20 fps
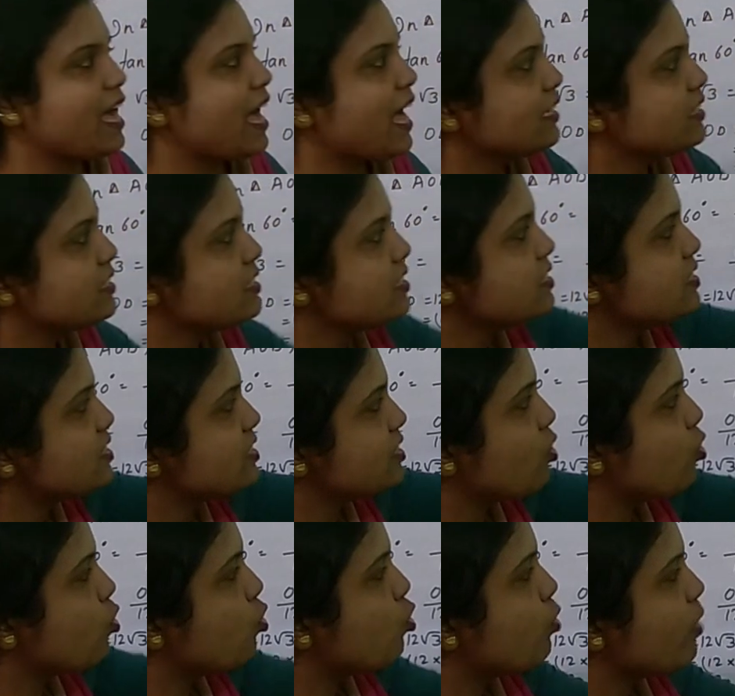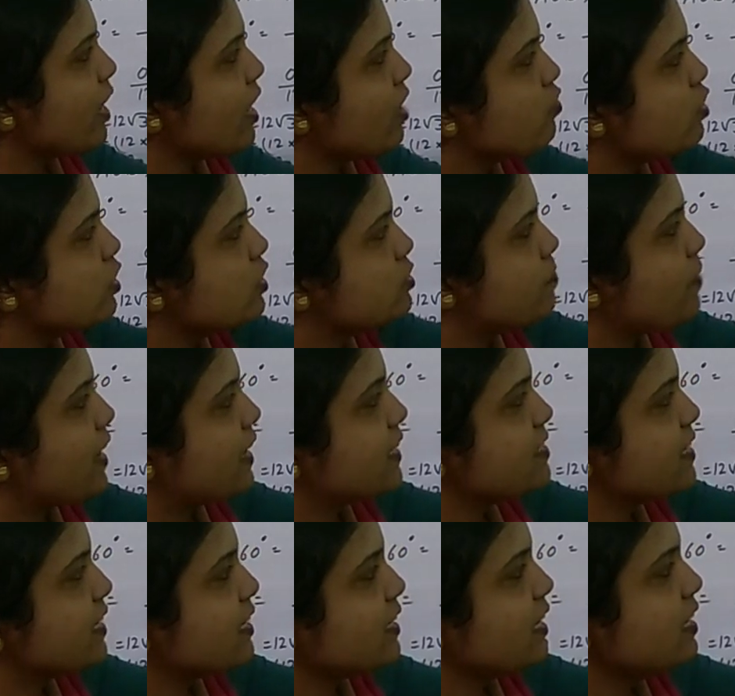And since OA was
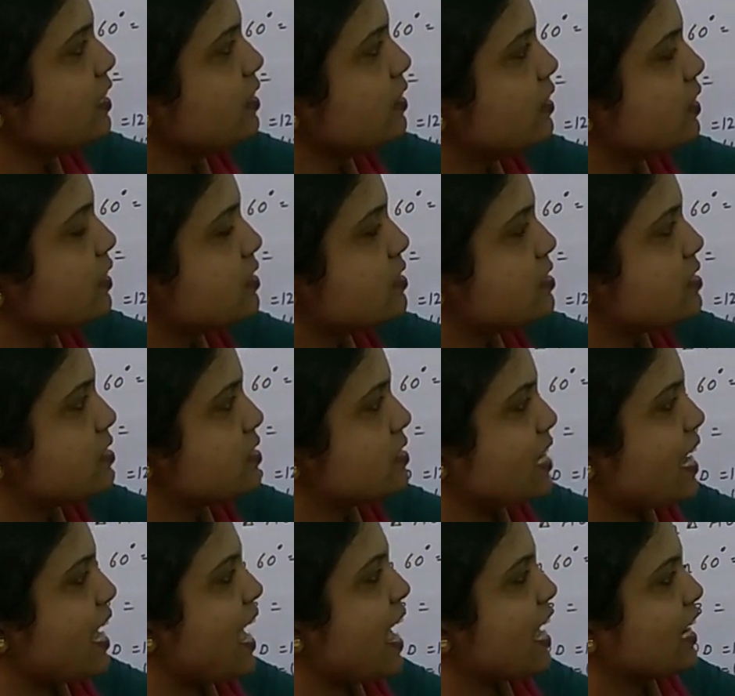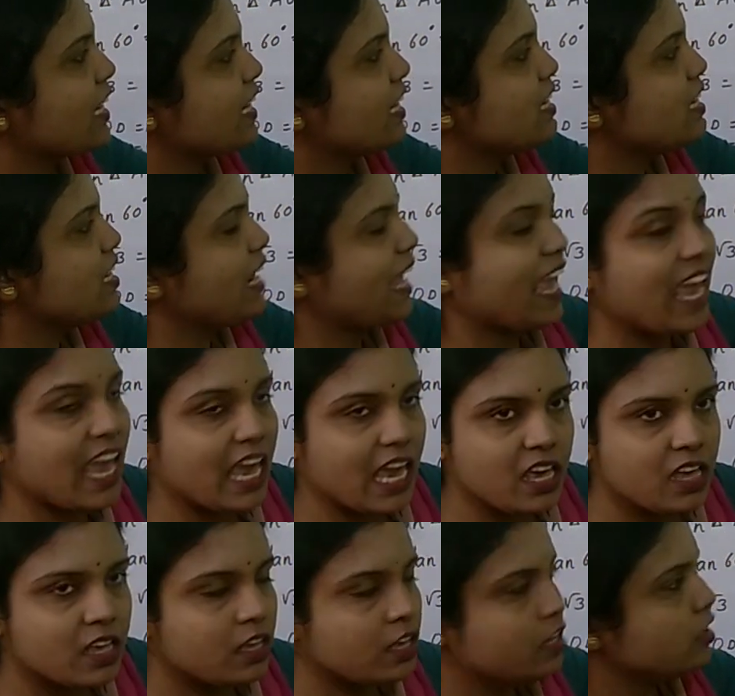bisecting this angle
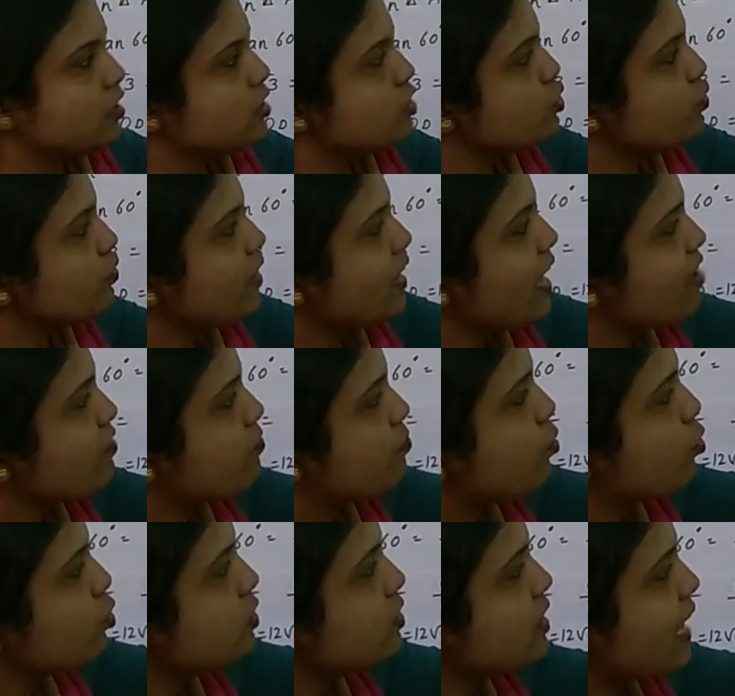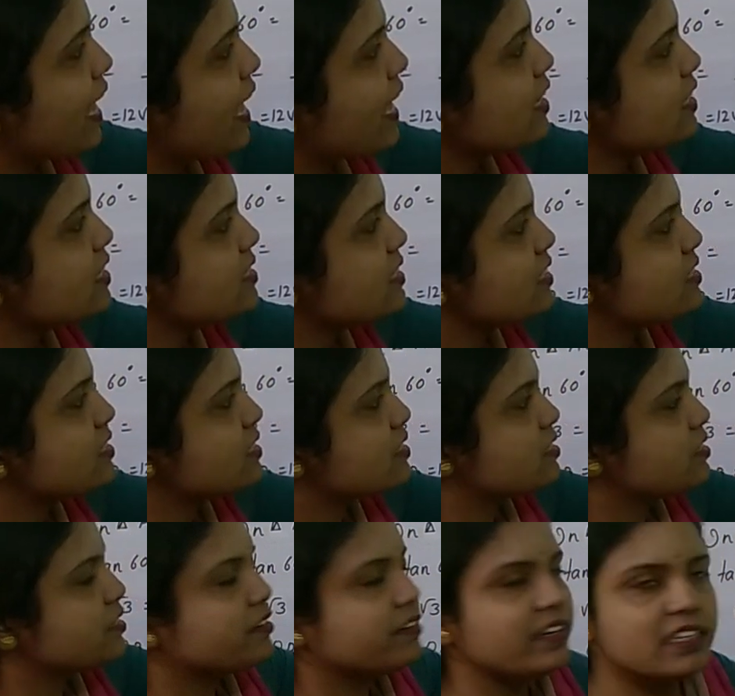A, so we have both the angles as
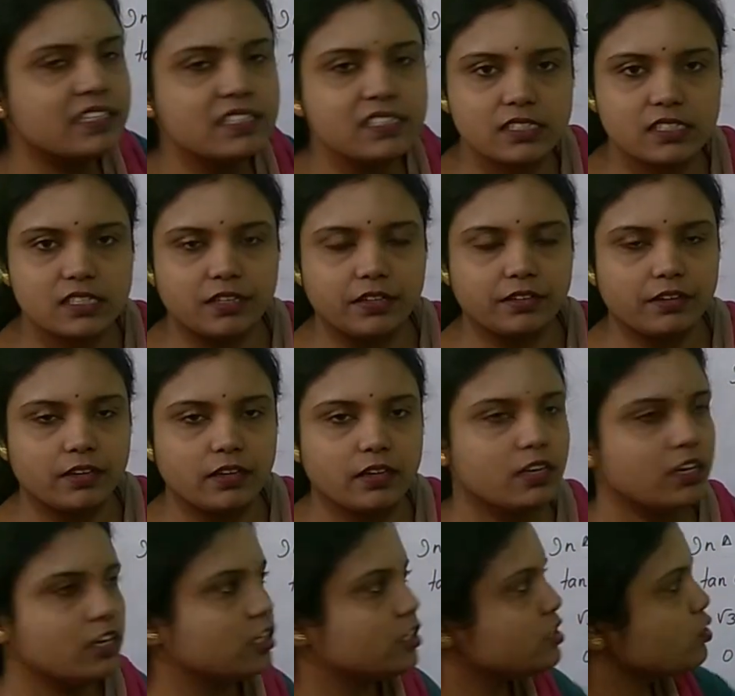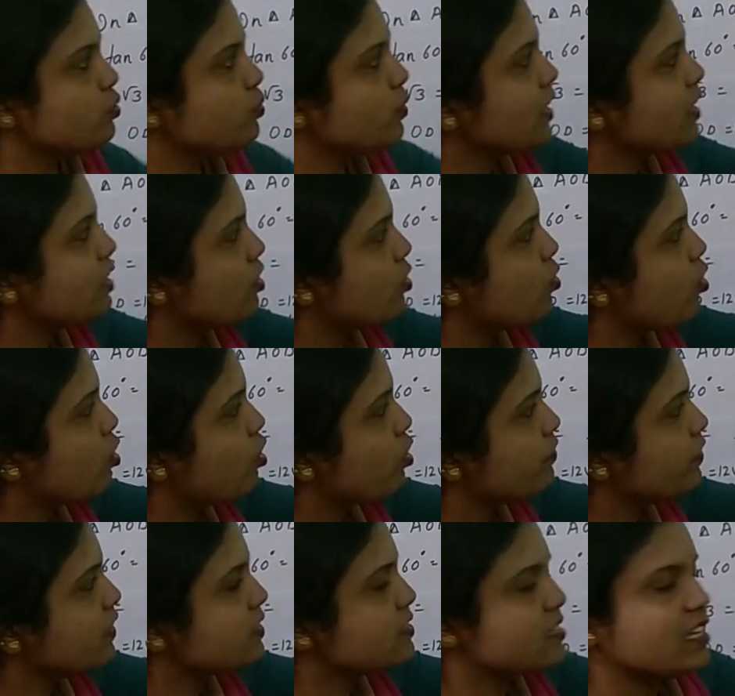60 degree and 60 degree. So we can
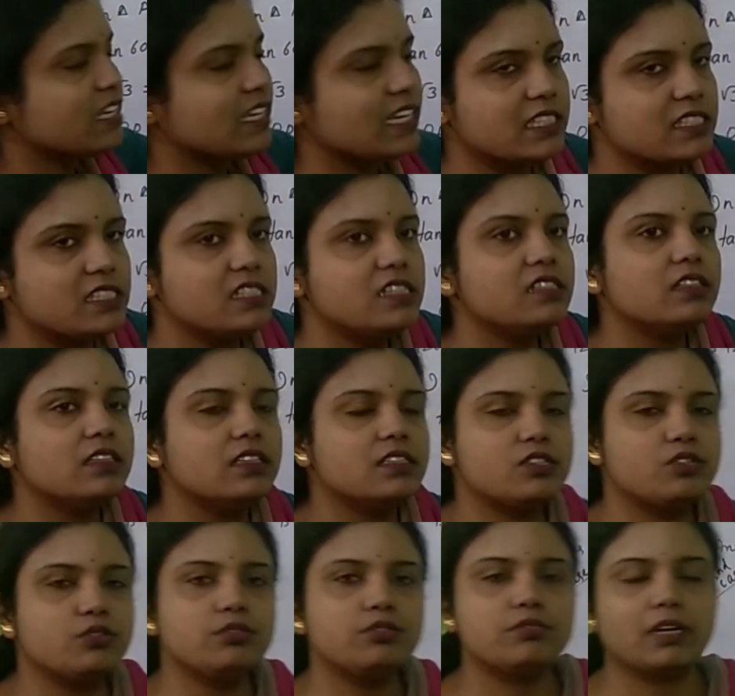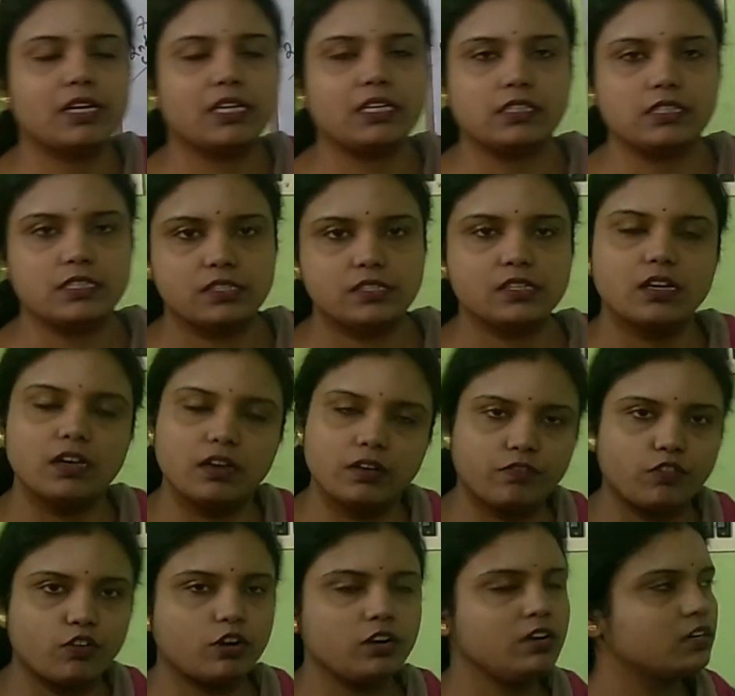obviously consider these two triangles
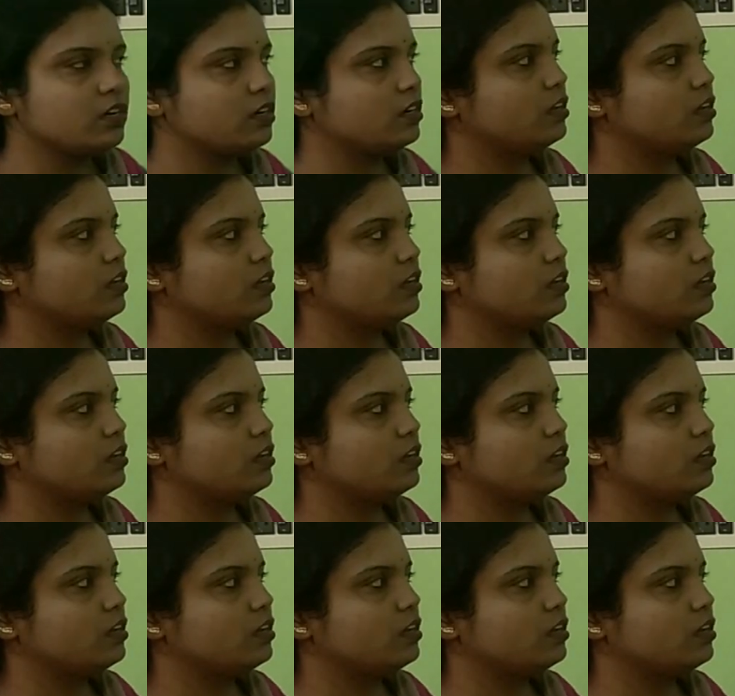for